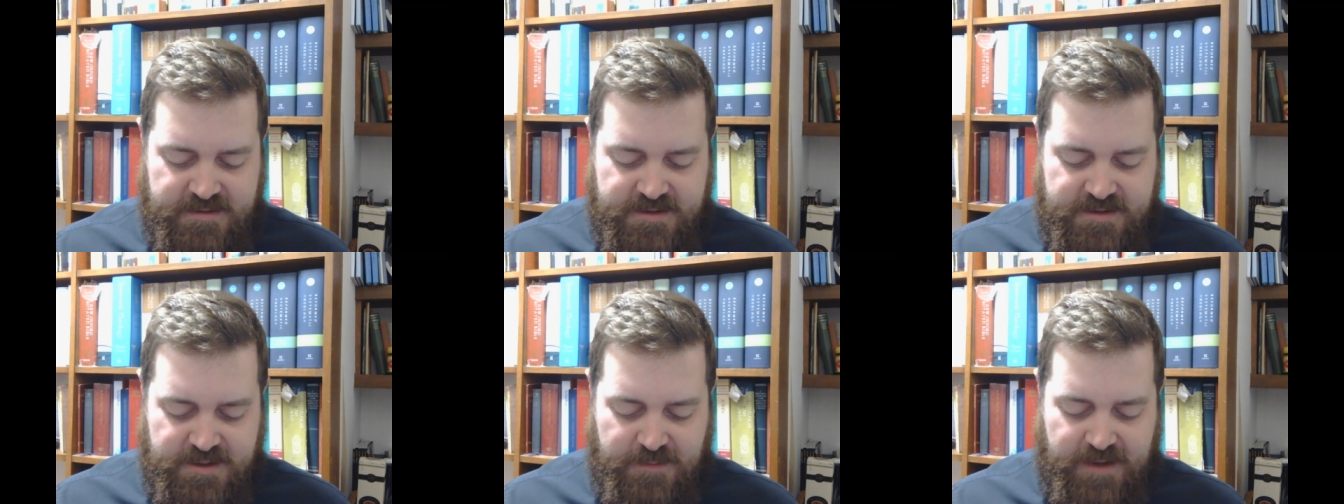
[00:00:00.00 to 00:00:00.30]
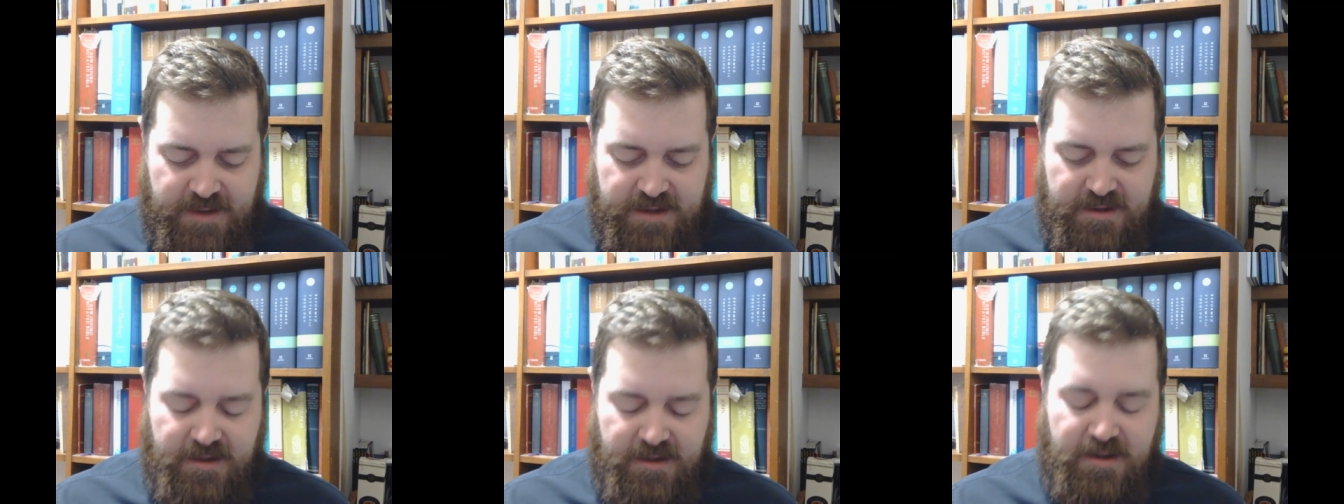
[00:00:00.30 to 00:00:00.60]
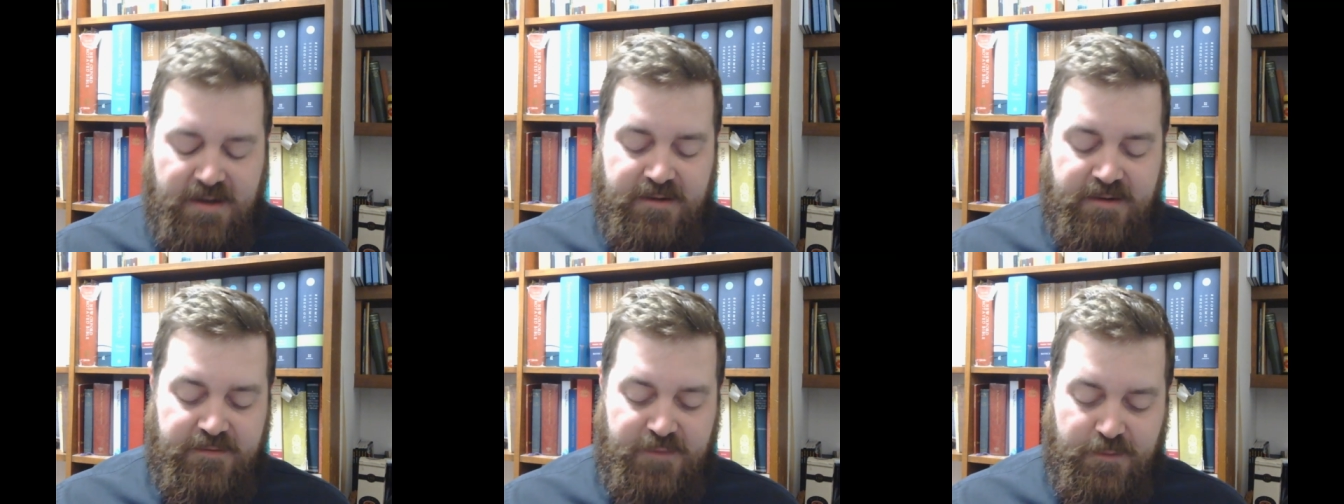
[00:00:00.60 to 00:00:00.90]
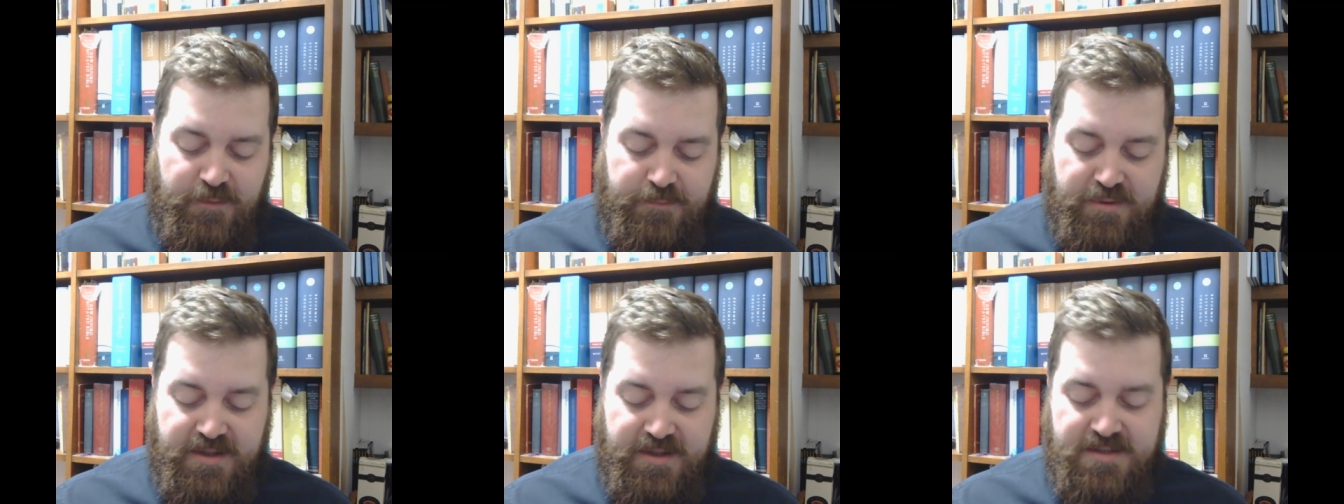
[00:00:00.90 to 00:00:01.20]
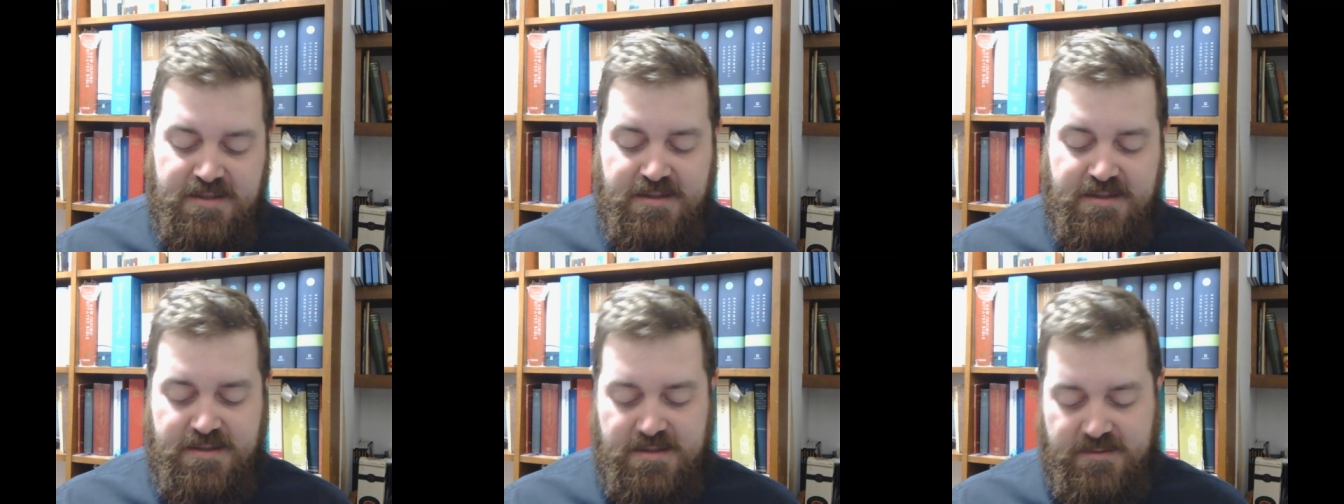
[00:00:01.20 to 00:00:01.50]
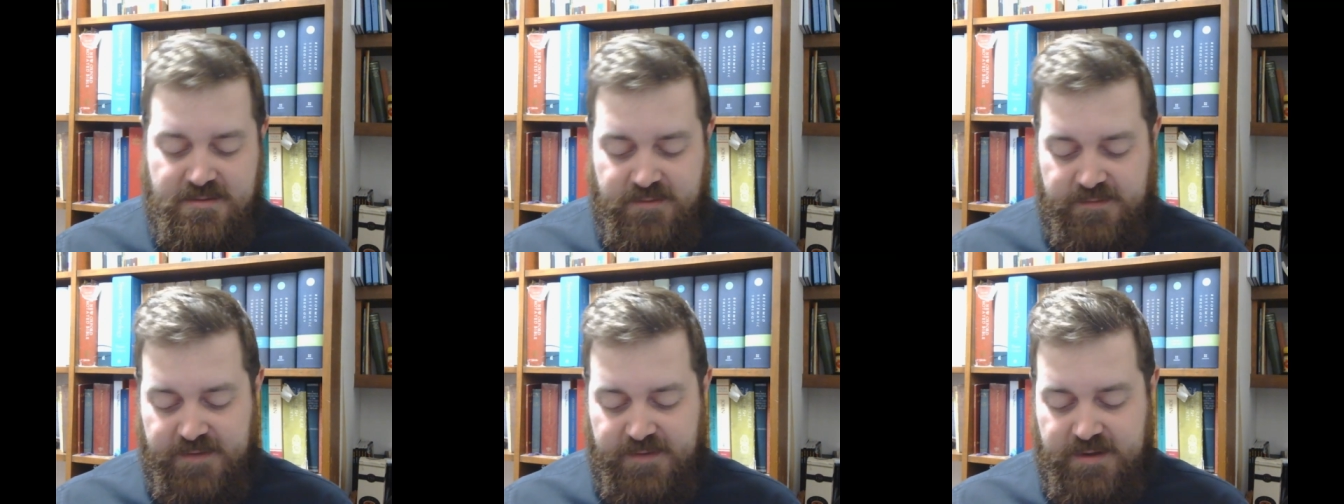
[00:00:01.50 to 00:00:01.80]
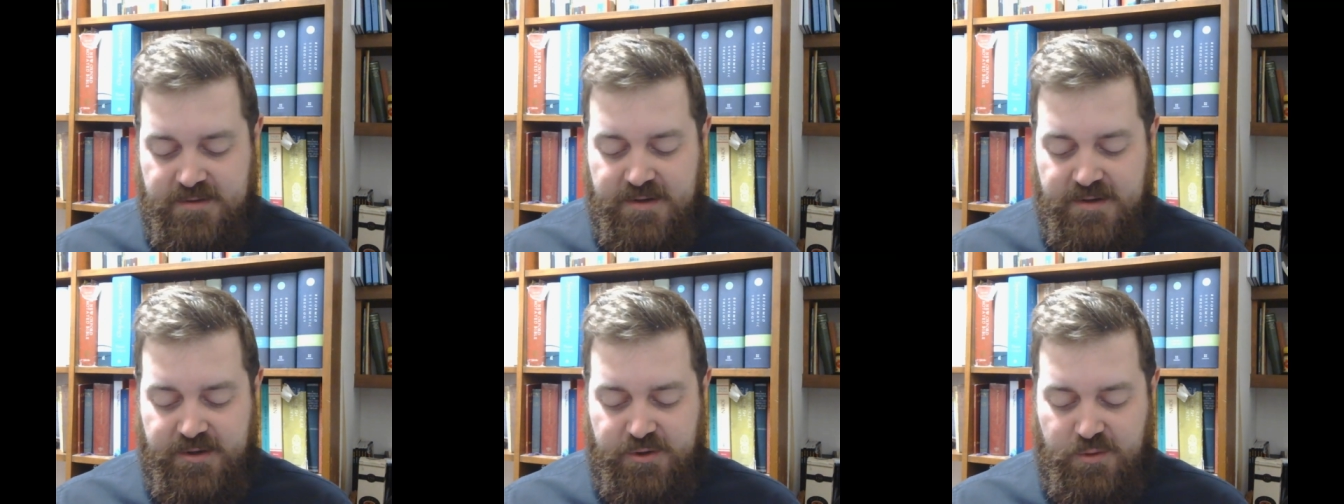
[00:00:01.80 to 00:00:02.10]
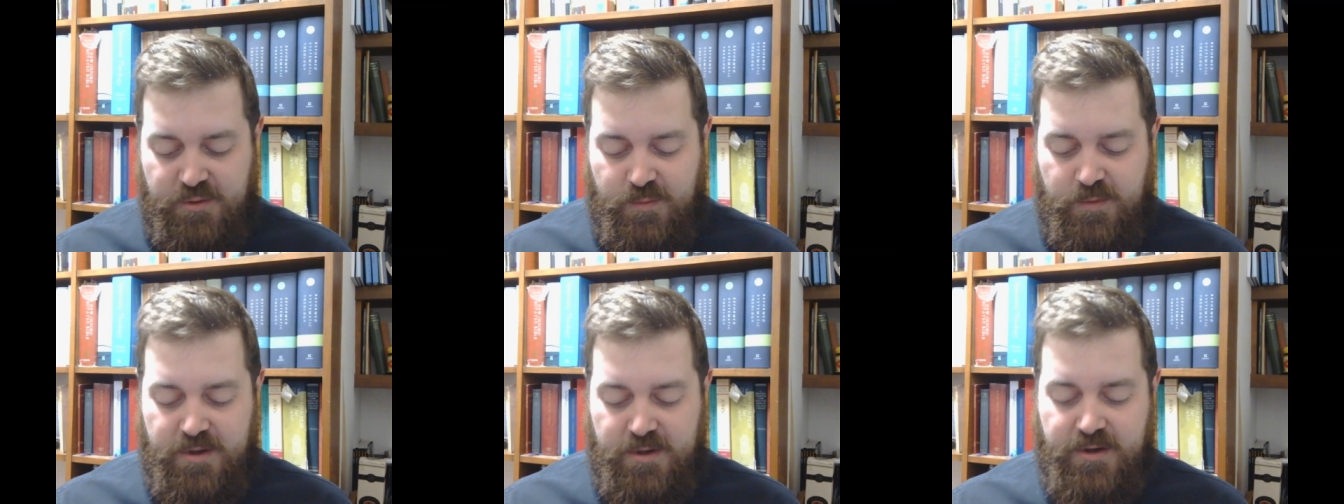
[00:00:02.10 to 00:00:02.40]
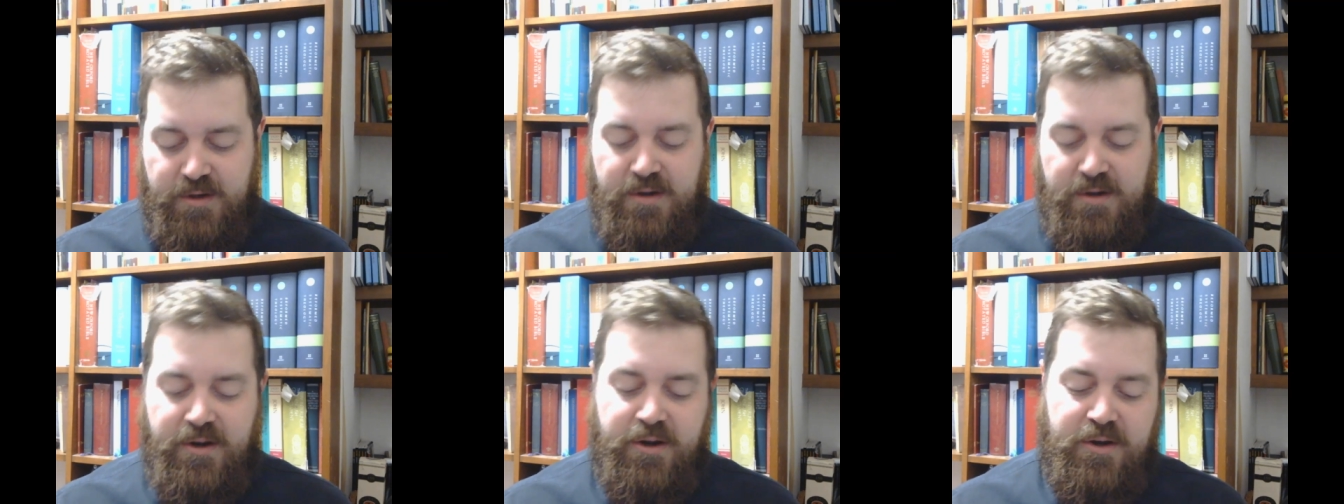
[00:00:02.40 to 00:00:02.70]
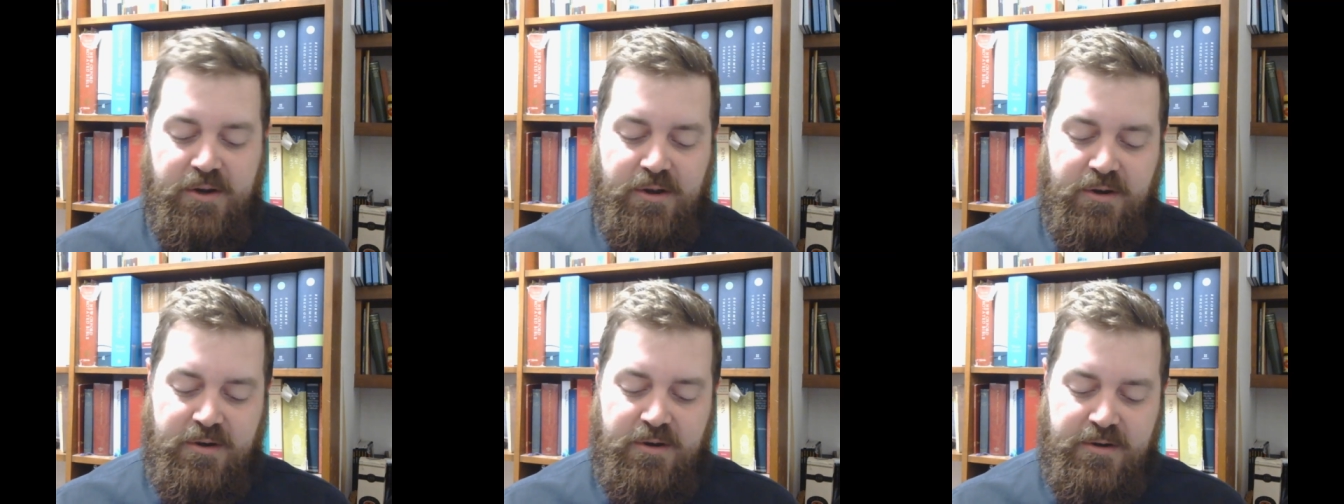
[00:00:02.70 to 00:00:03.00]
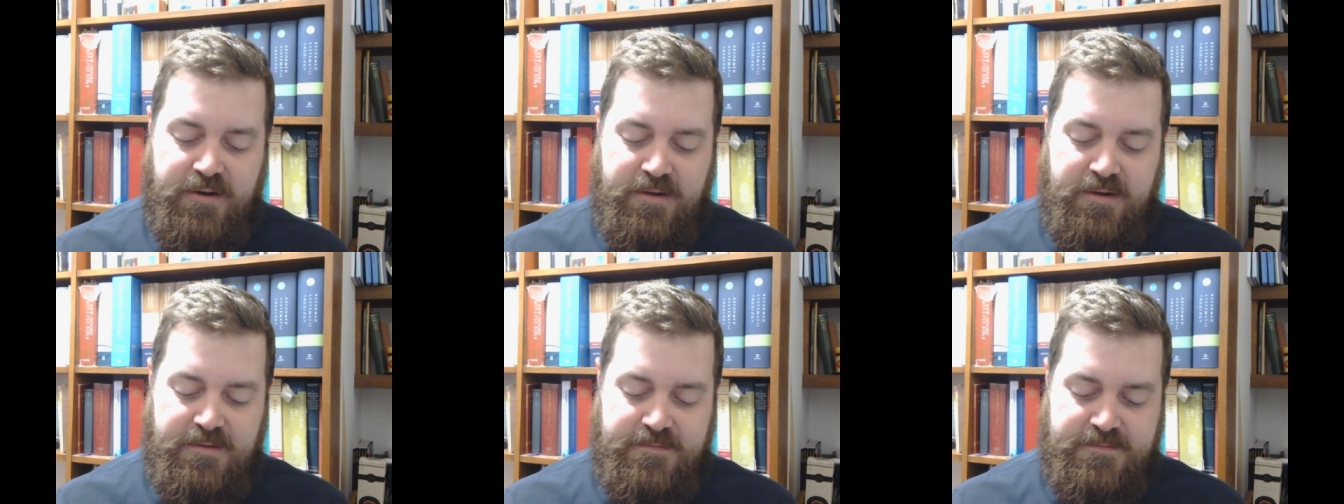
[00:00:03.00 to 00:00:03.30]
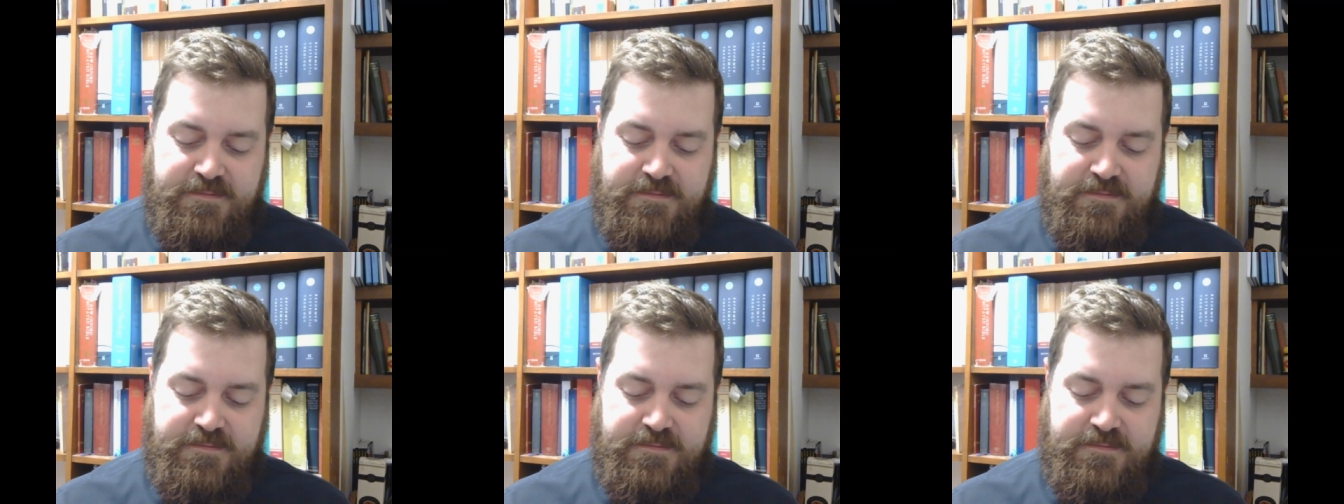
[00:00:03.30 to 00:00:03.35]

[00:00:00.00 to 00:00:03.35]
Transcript: so may the light of your presence as revealed in your word, O God,